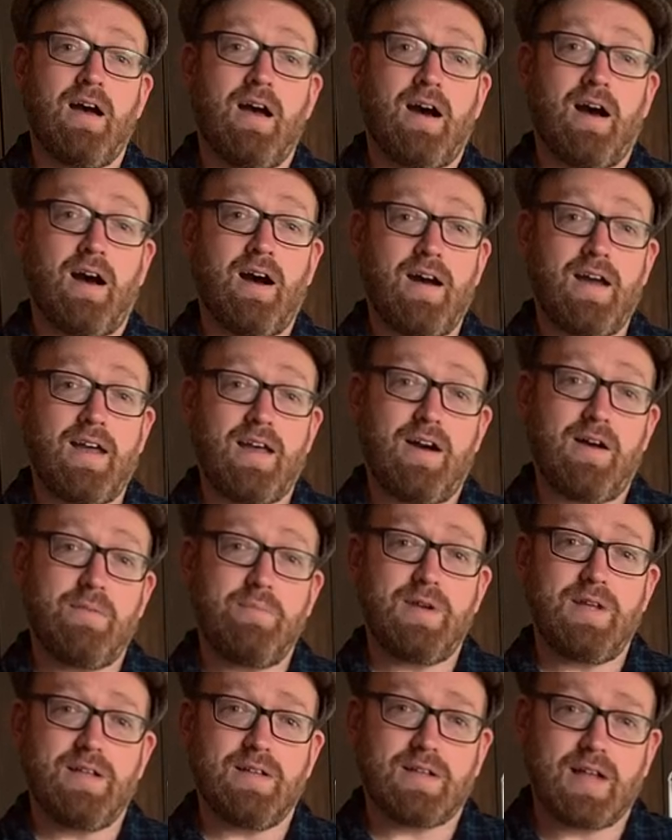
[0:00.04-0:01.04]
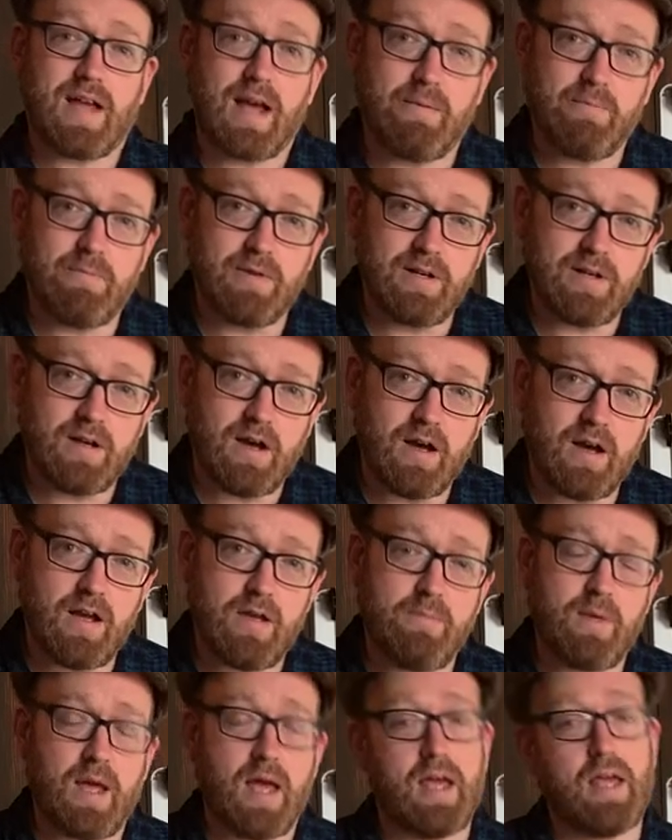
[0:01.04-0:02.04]
Hi, I'm Neill Cameron.
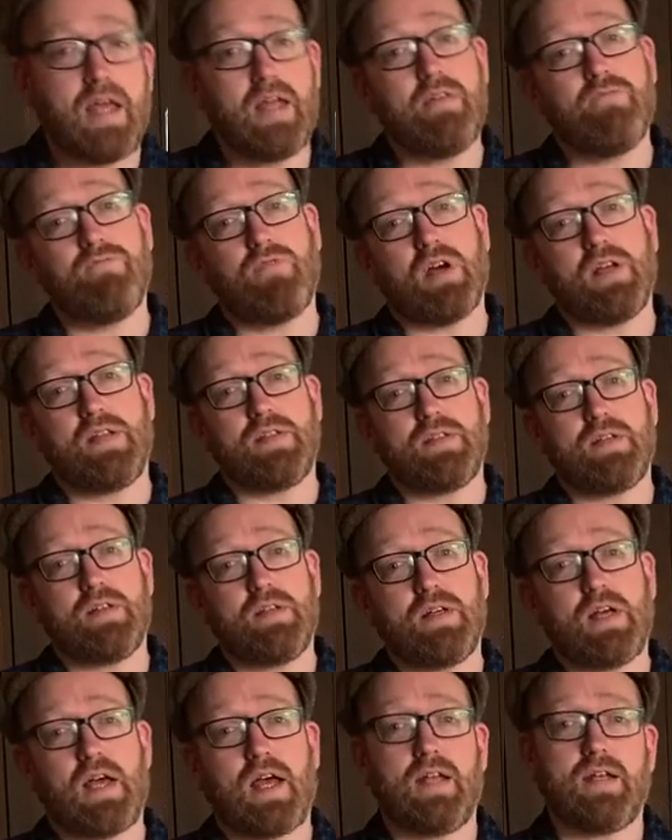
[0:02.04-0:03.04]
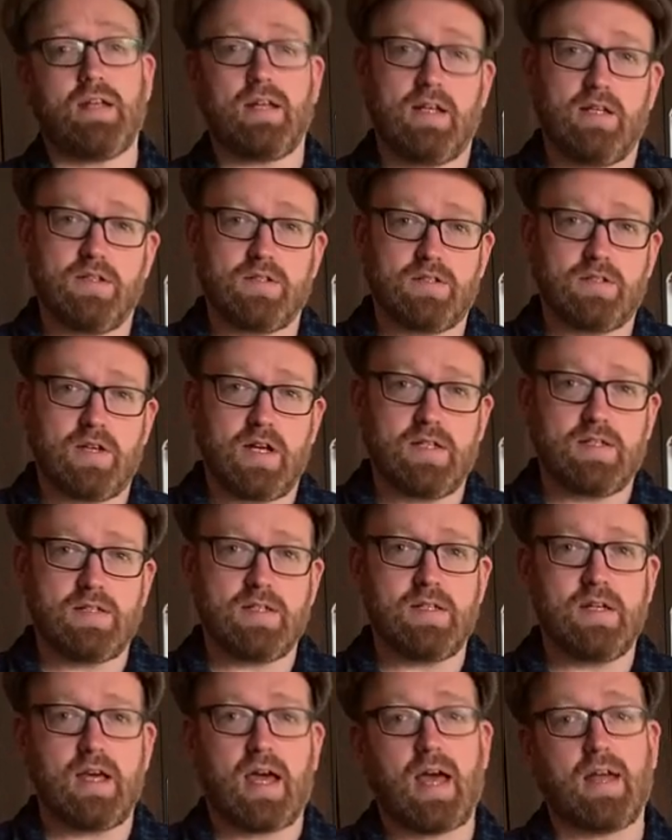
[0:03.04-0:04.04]
I'm a writer and
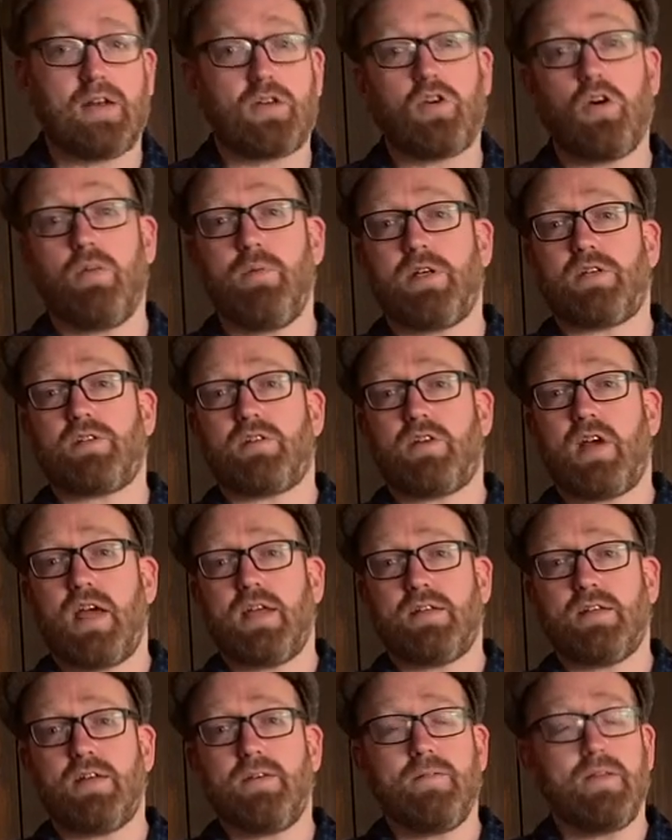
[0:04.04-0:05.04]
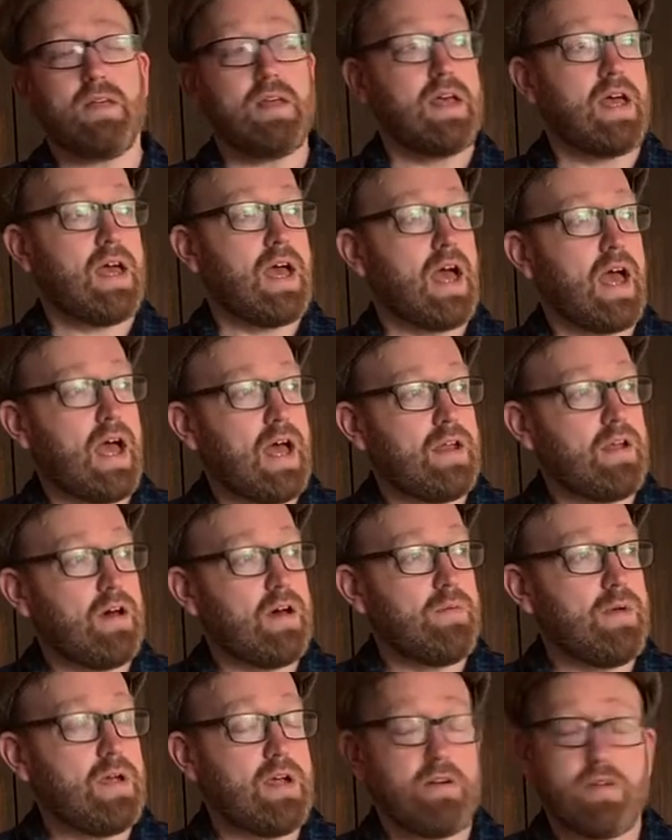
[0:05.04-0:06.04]
illustrator and comics creator, and
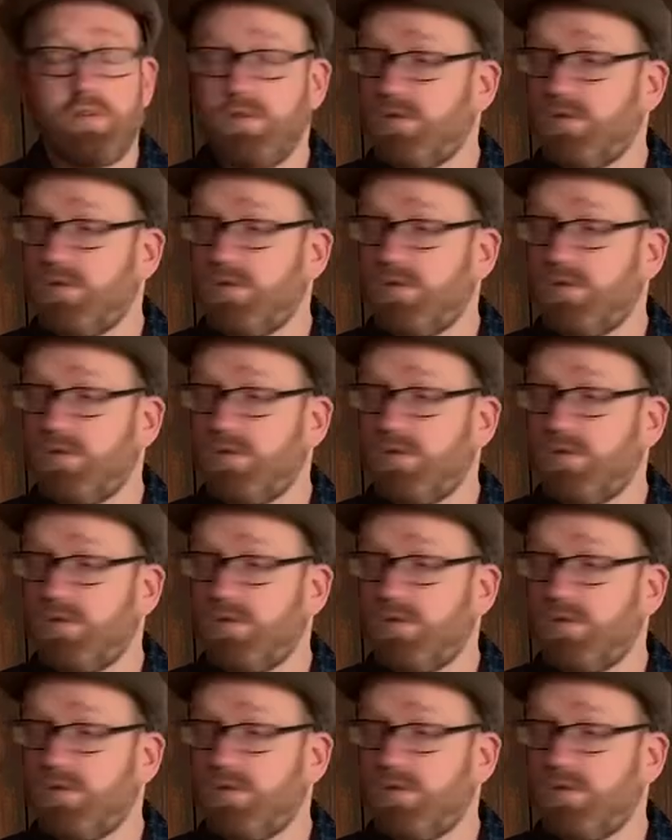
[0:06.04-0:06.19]
I'm here at the